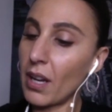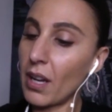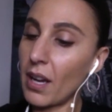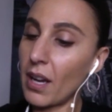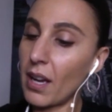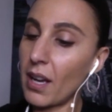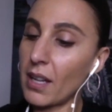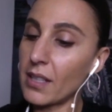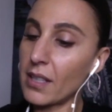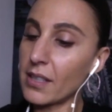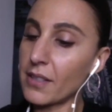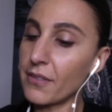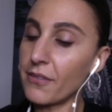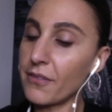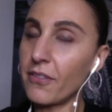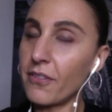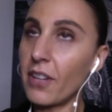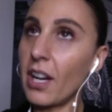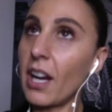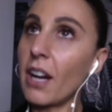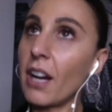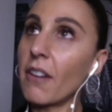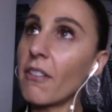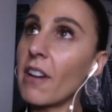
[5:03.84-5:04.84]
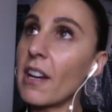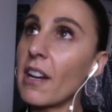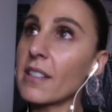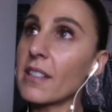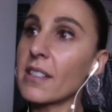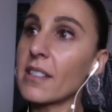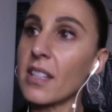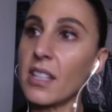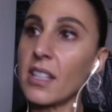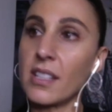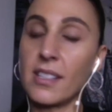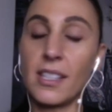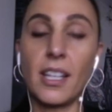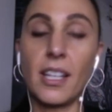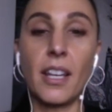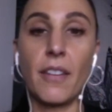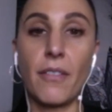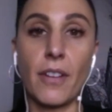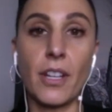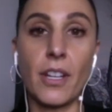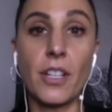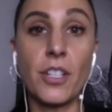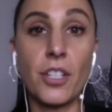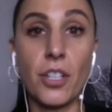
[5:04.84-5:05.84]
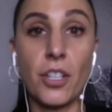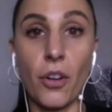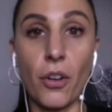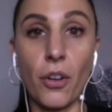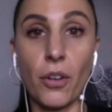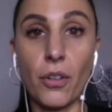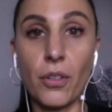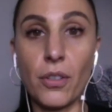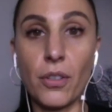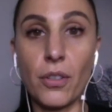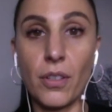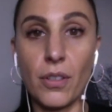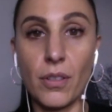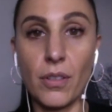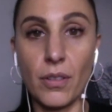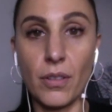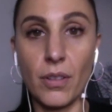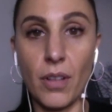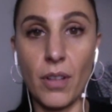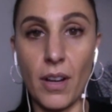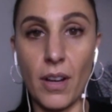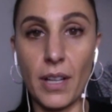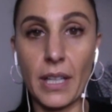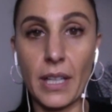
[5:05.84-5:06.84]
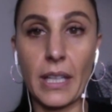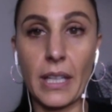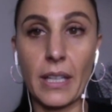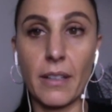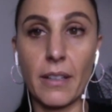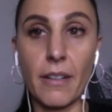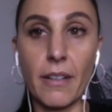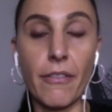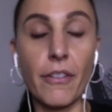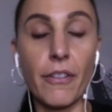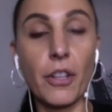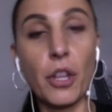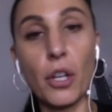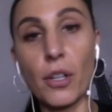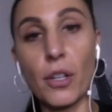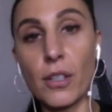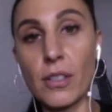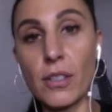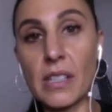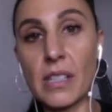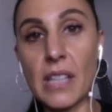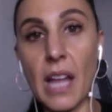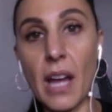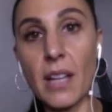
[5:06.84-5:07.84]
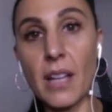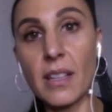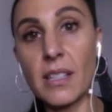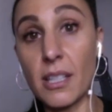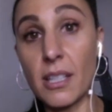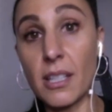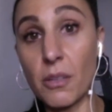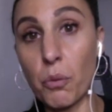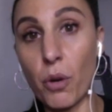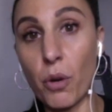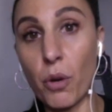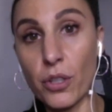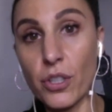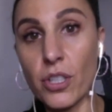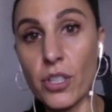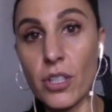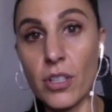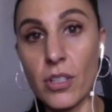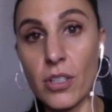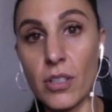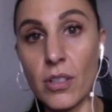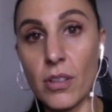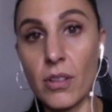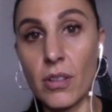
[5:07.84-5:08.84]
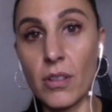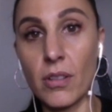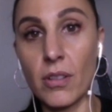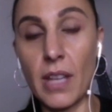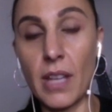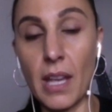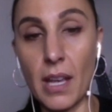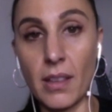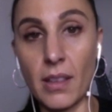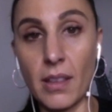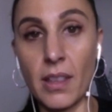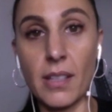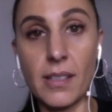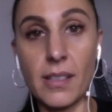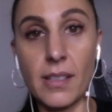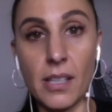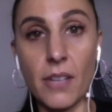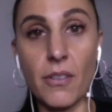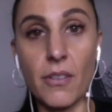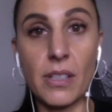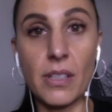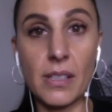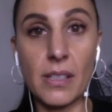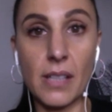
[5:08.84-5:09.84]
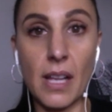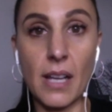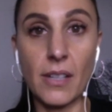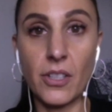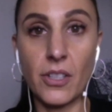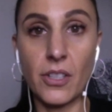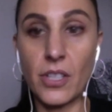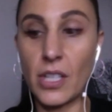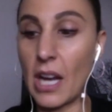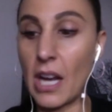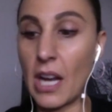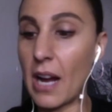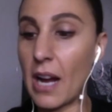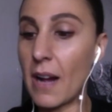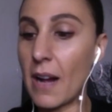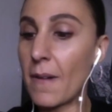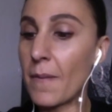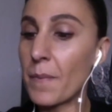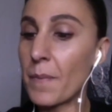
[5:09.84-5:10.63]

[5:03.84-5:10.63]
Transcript: as far as the TV showed, like for those that did watch the series last year.